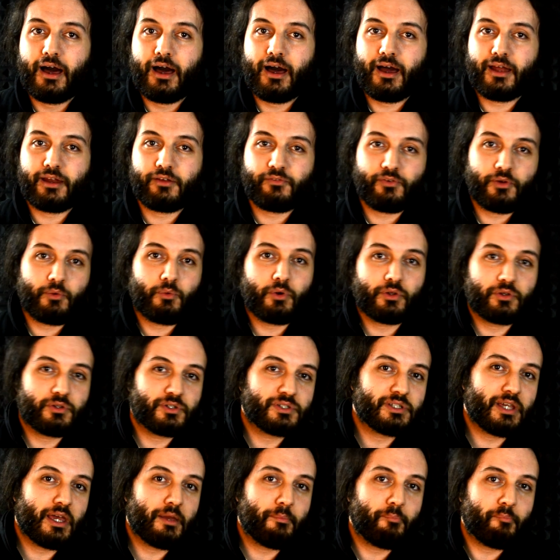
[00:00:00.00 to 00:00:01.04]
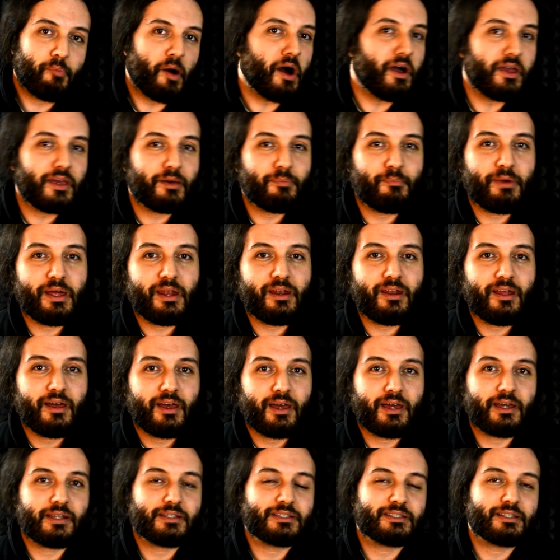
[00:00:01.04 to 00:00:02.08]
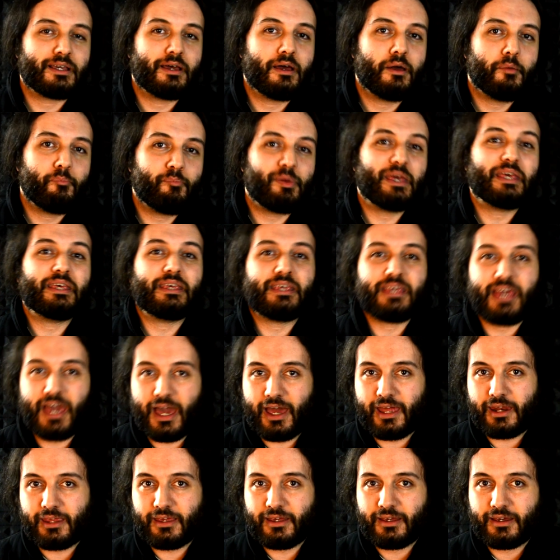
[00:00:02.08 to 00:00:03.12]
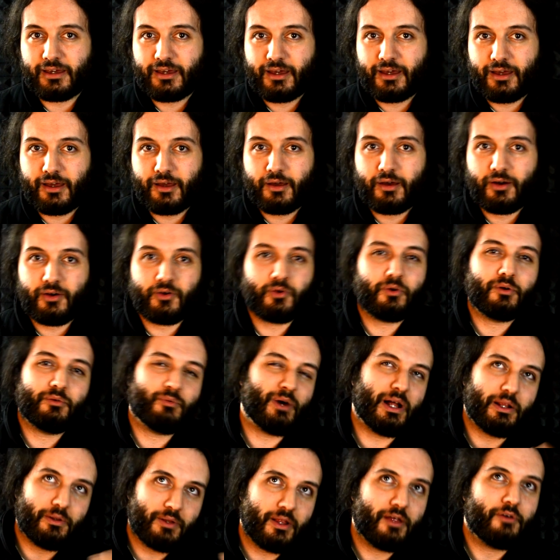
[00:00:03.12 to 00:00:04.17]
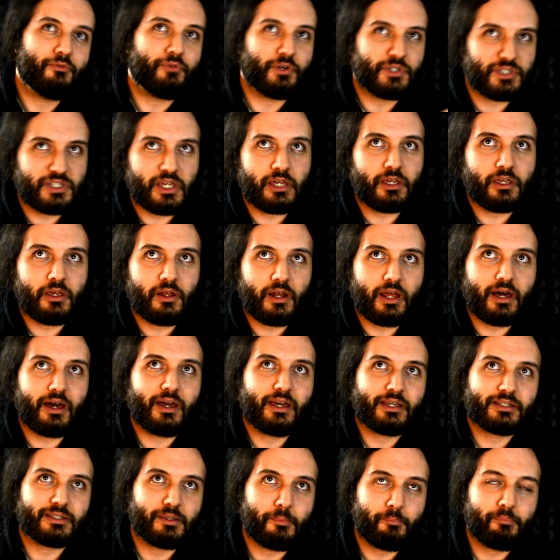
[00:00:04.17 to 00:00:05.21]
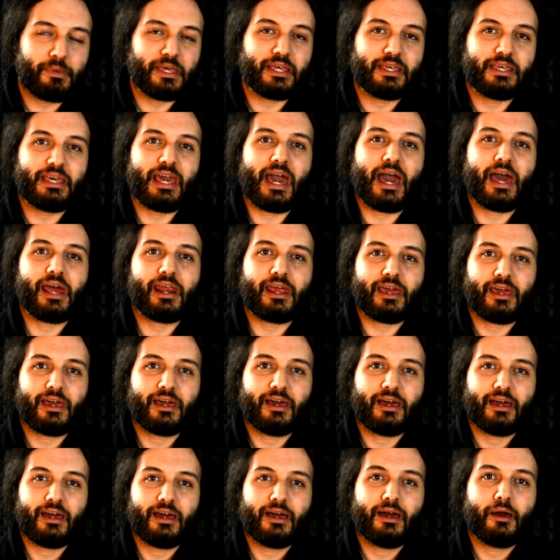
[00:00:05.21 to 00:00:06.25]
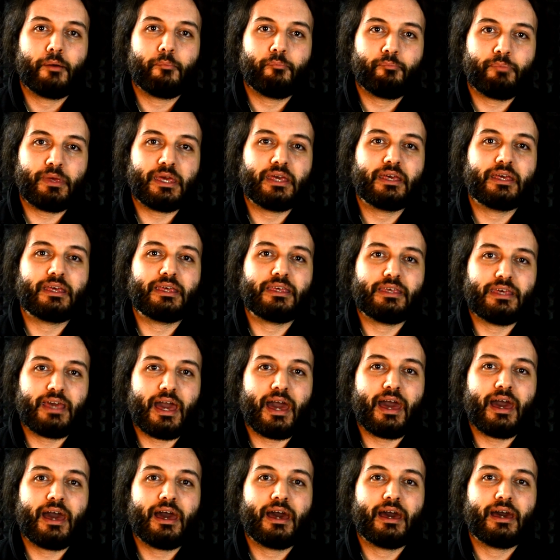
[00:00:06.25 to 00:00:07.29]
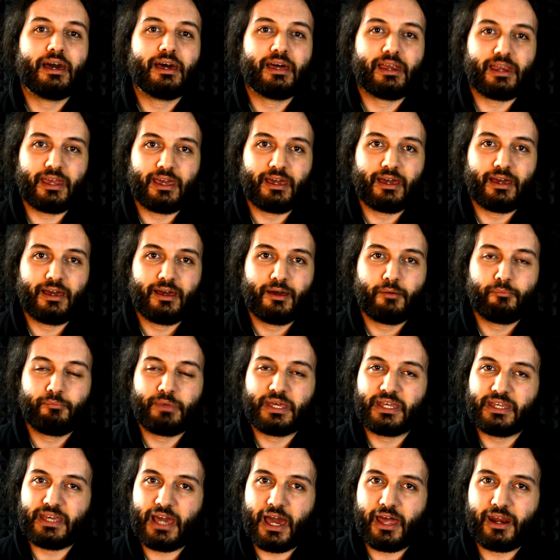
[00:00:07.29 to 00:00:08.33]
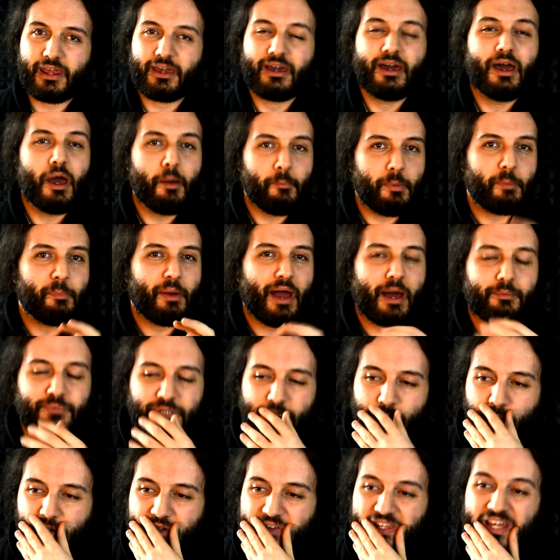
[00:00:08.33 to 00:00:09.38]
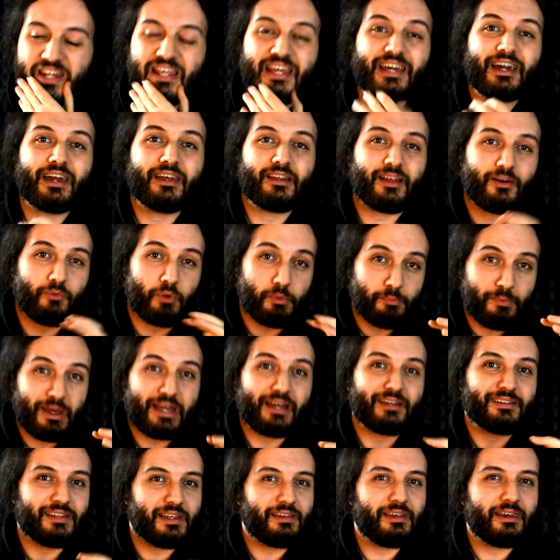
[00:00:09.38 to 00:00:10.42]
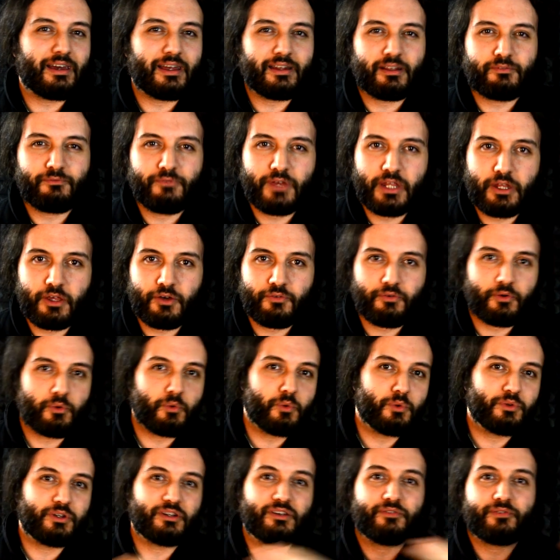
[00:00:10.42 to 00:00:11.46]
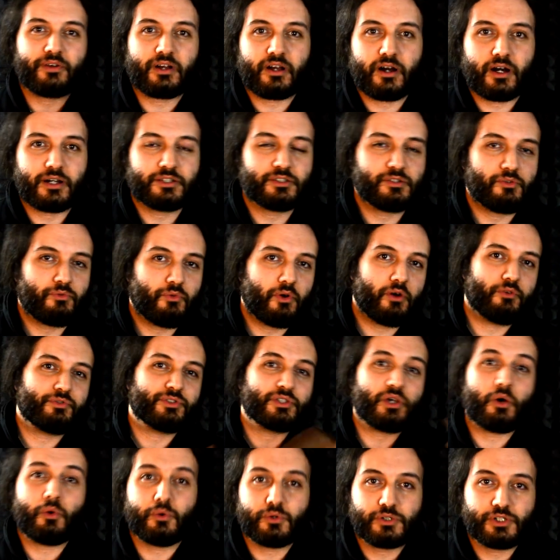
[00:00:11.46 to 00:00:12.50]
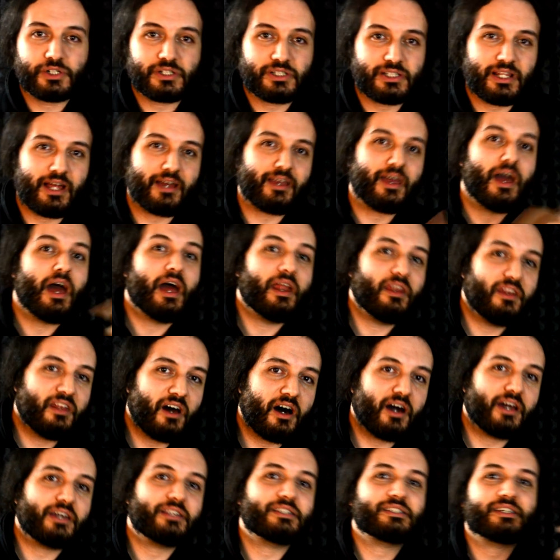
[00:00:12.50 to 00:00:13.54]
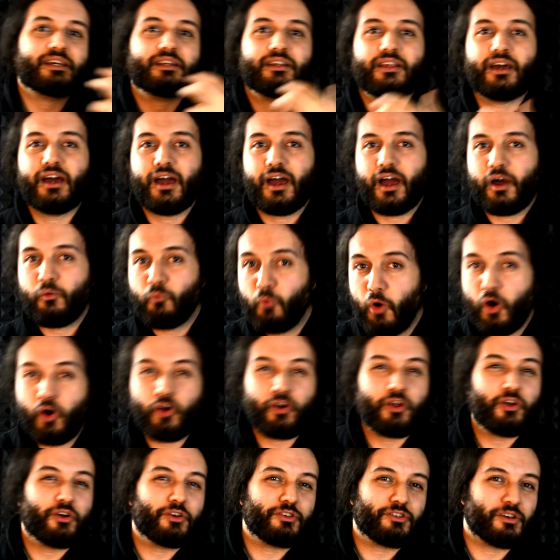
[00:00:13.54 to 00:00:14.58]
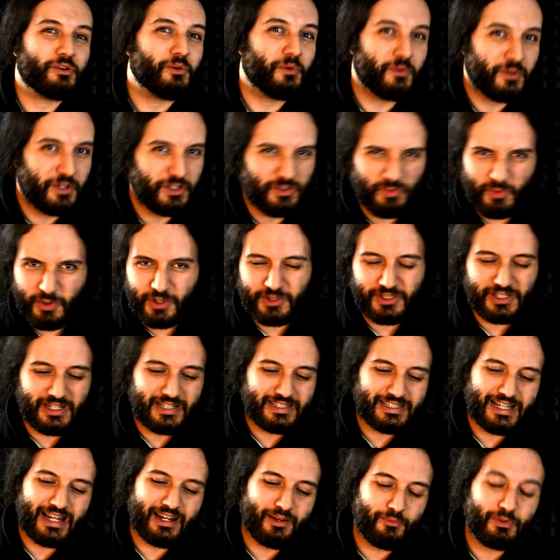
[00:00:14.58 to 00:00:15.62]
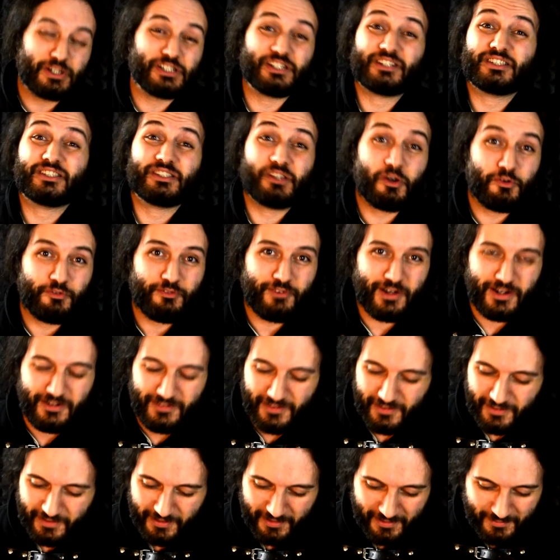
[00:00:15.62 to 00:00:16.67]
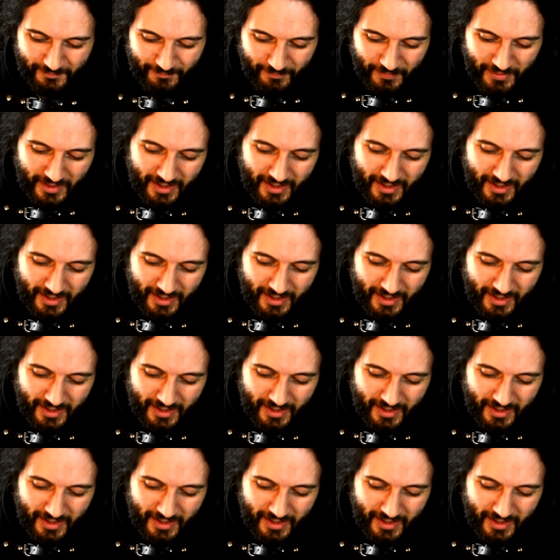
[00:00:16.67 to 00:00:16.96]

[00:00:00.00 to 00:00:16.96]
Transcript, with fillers: And if you want to say pikemen, it's picchieri, or well, for singular is picchiere, picchiere. Bicchiere. But perhaps I will dedicate, I will make a dedicated video for all the different kinds of, of soldiers like knights and, and warriors and all these words in Italian, which are so fun to learn.